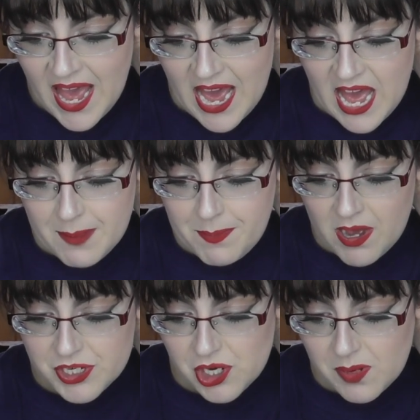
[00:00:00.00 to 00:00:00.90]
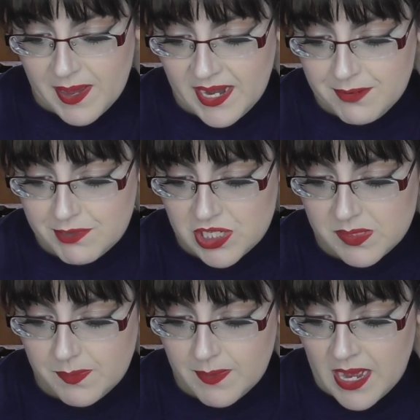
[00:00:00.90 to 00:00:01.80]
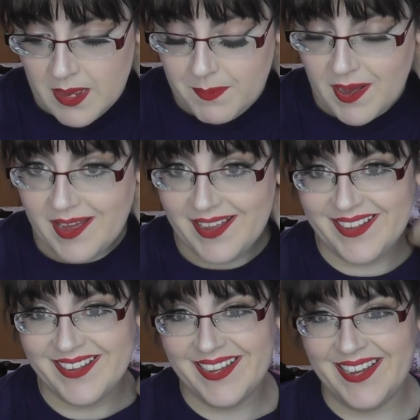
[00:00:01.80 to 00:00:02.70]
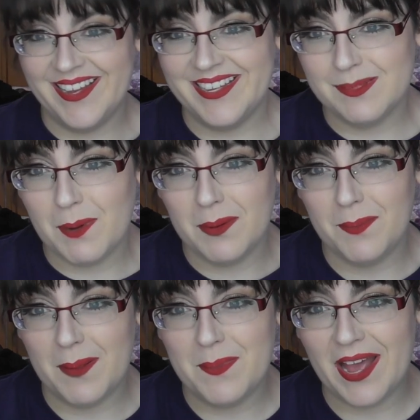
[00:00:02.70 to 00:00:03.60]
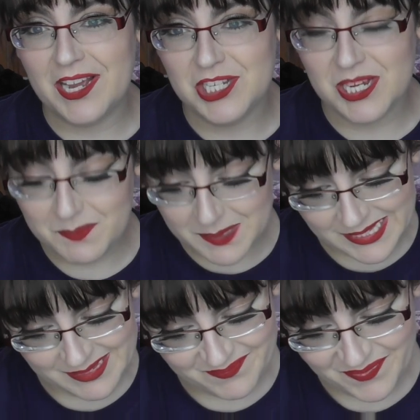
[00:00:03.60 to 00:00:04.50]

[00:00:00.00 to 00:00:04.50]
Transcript: Posh on a Penny, which is inspired by Bag of Chips.